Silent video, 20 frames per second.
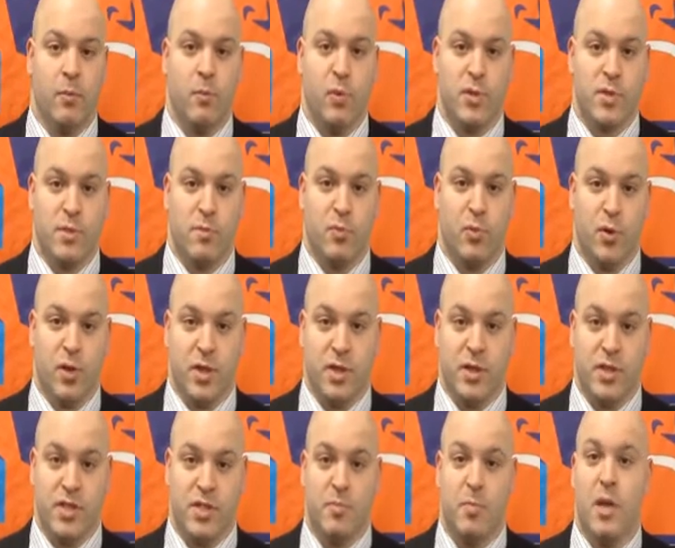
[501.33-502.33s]
put some pretty
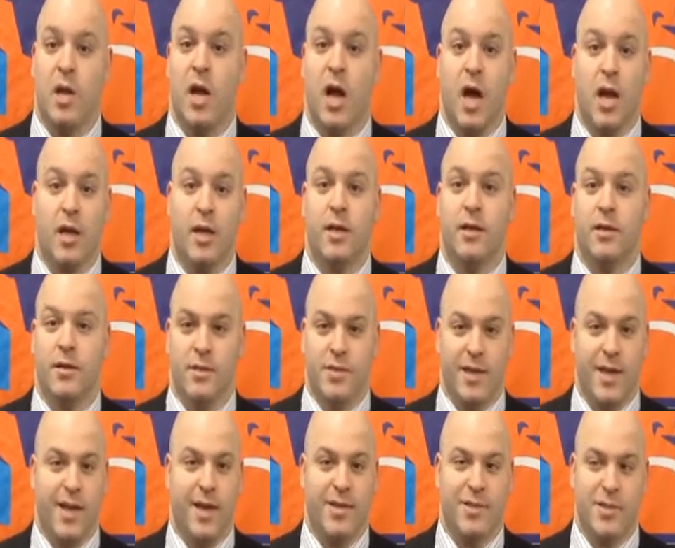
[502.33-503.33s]
good spin on it, and it
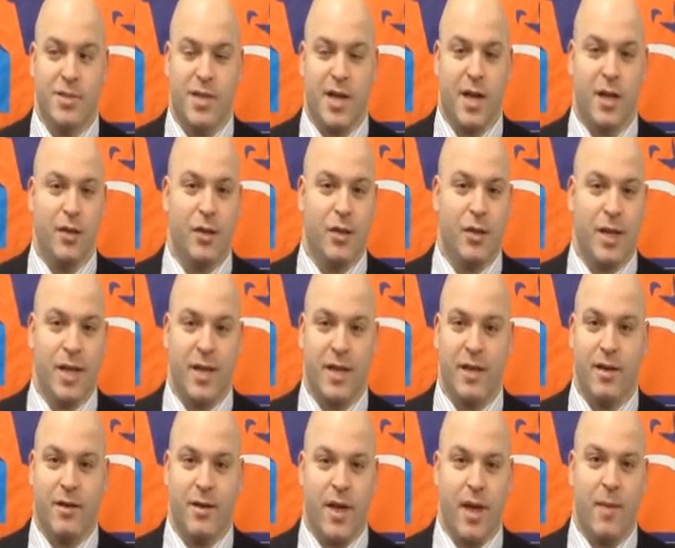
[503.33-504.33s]
just kind of looked
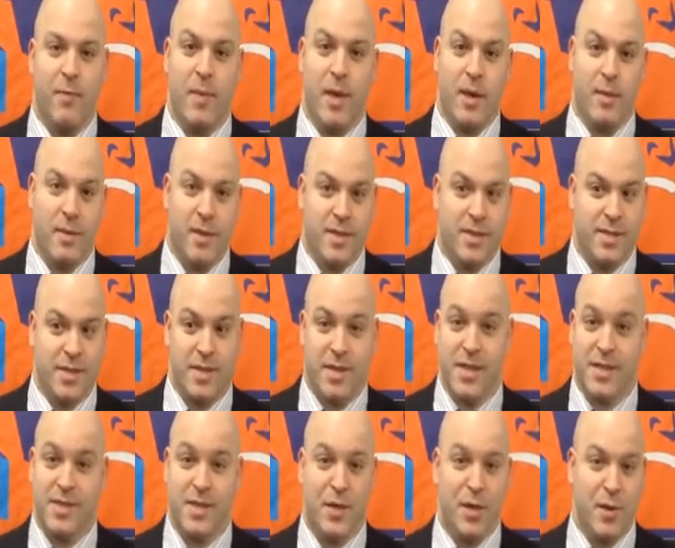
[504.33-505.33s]
like, okay, maybe is it
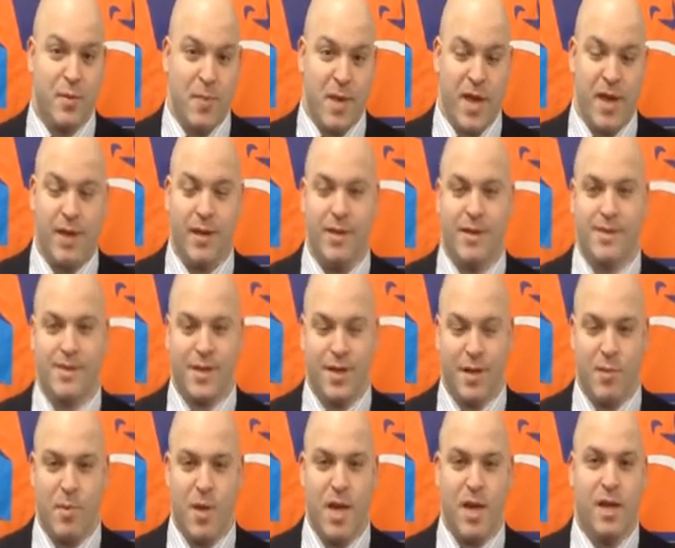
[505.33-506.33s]
going to make it? Is it
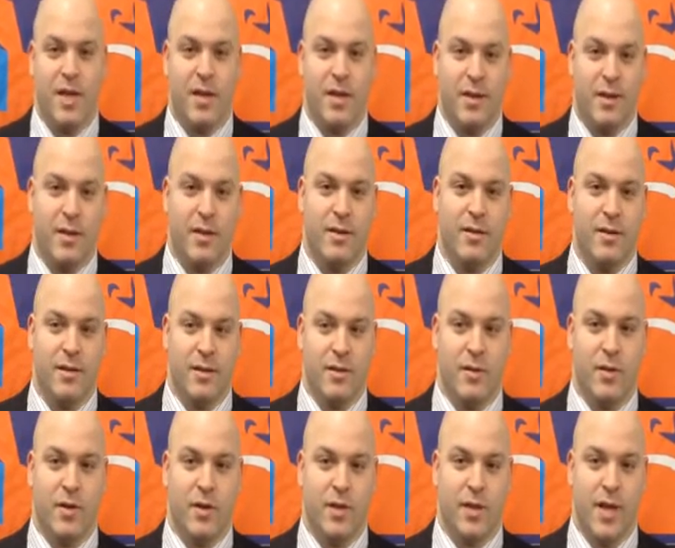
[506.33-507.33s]
going to make it? And
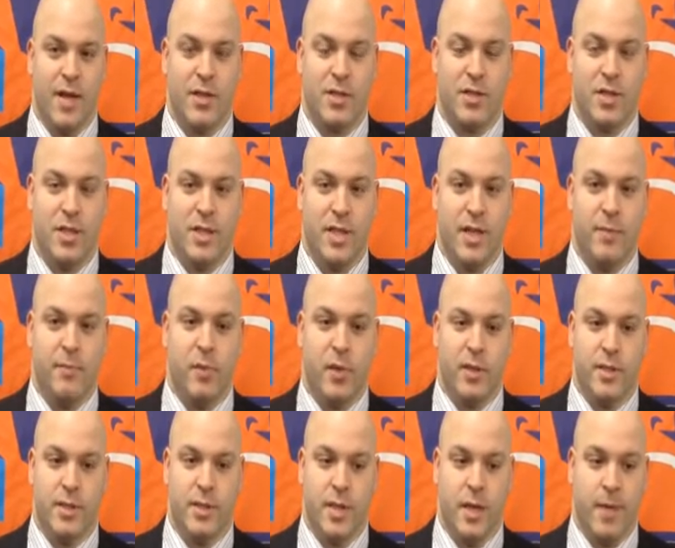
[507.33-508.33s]
it actually did.
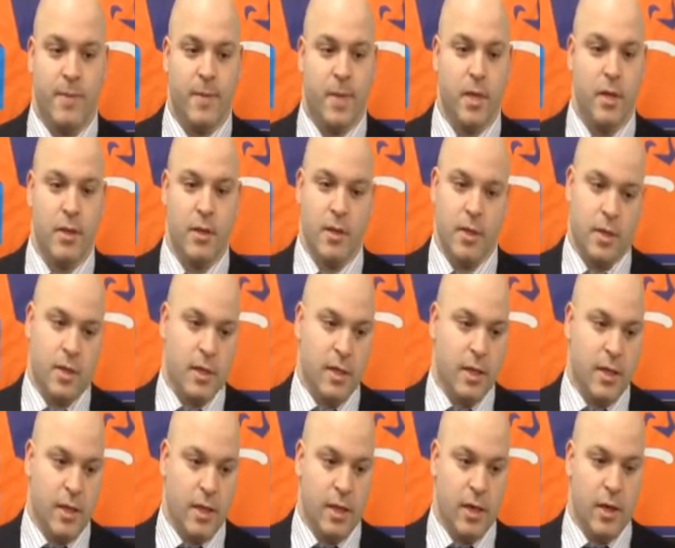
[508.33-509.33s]
But
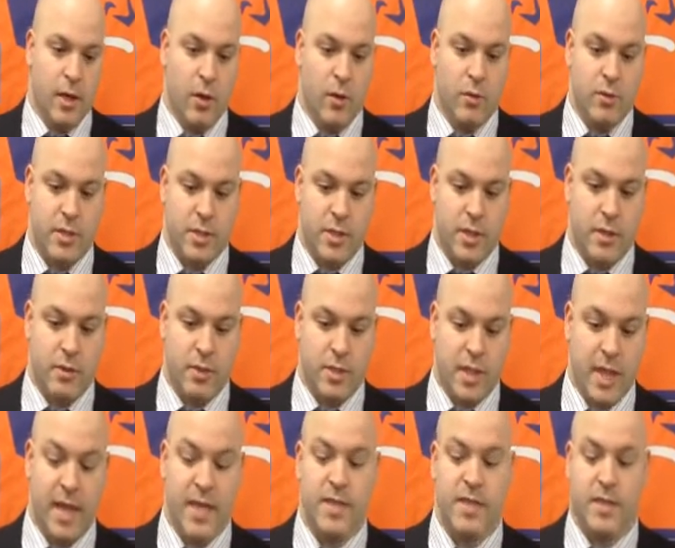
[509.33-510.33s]
it was
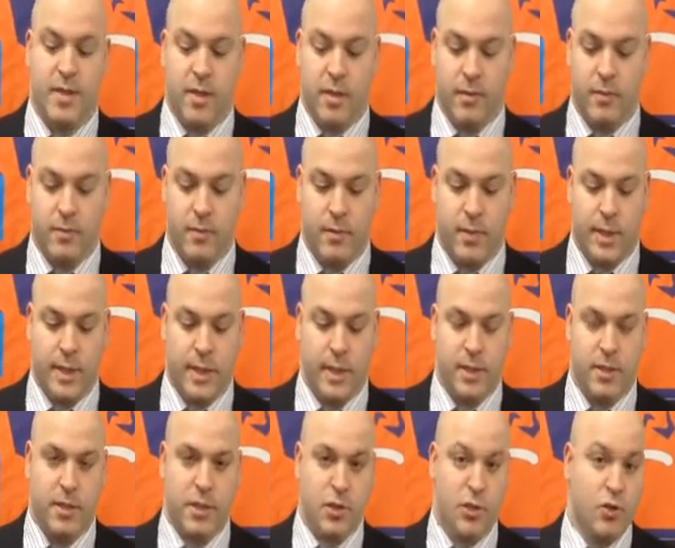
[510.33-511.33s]
nice to
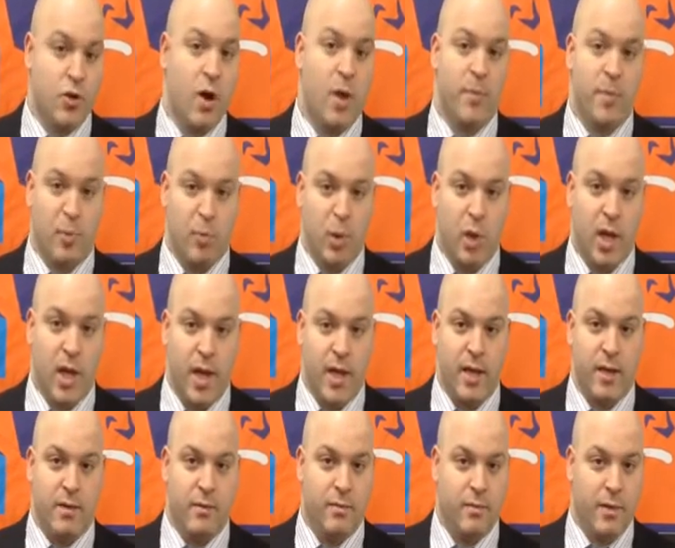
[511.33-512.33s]
drop the
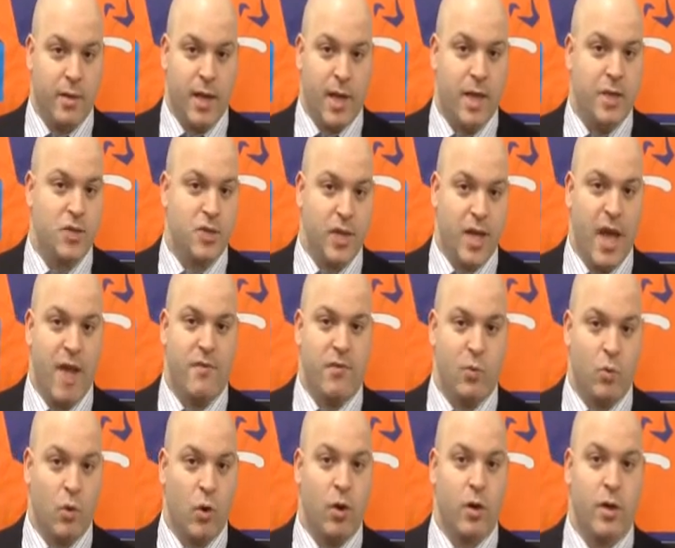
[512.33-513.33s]
play and actually have
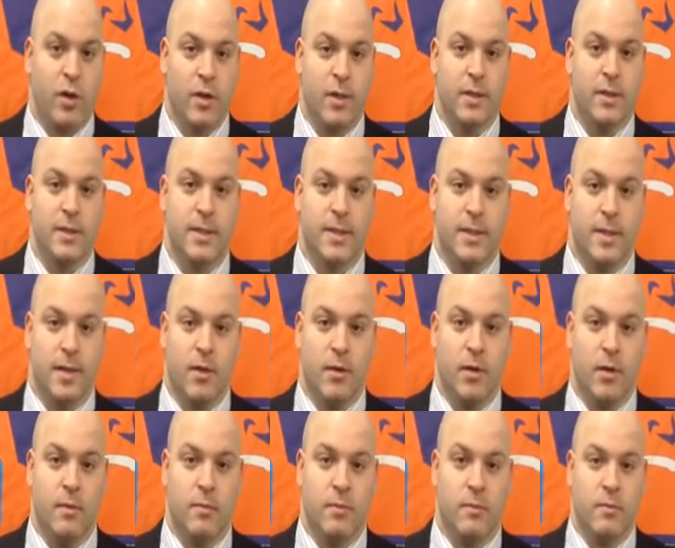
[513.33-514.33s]
it work,
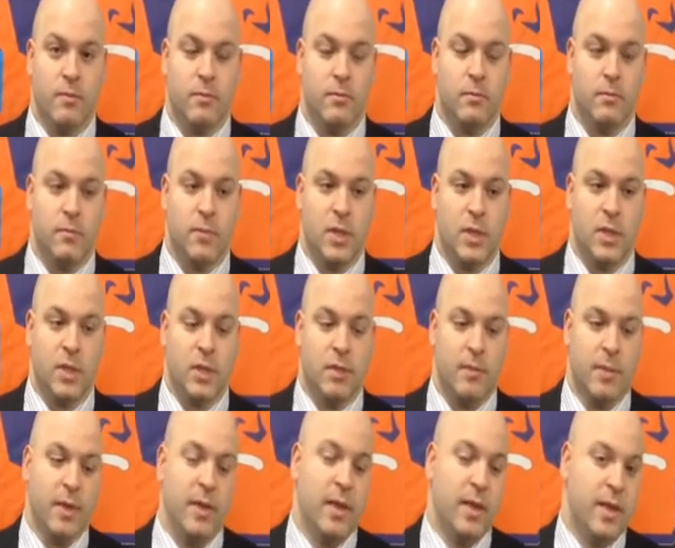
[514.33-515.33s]

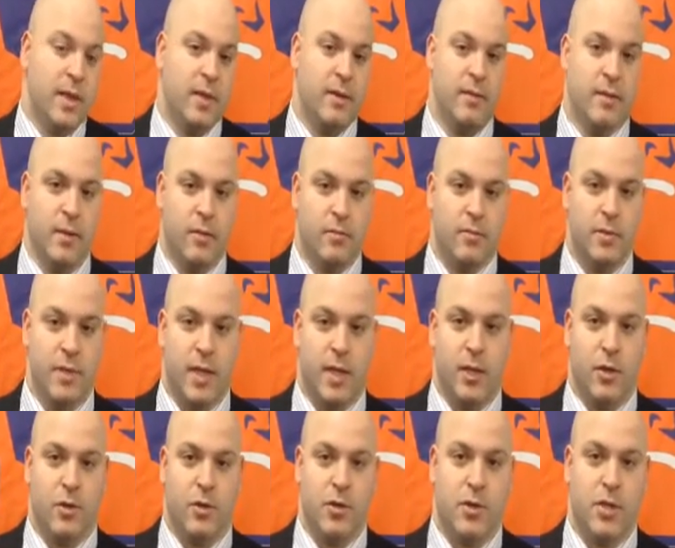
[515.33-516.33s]
and then get
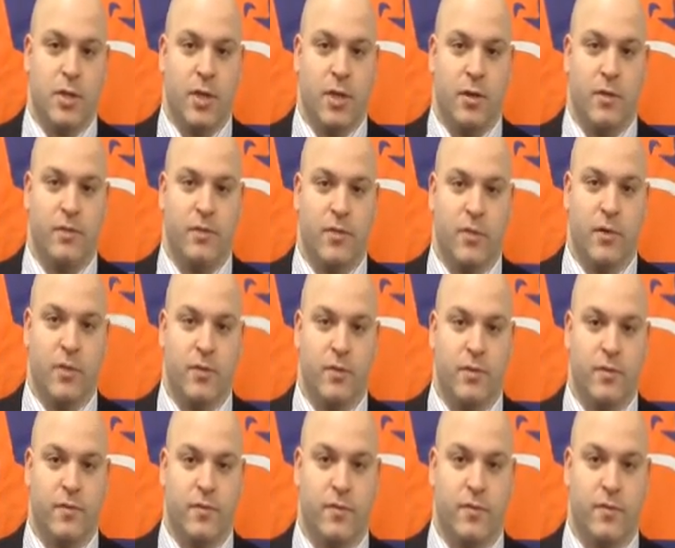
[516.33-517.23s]
a cushion there for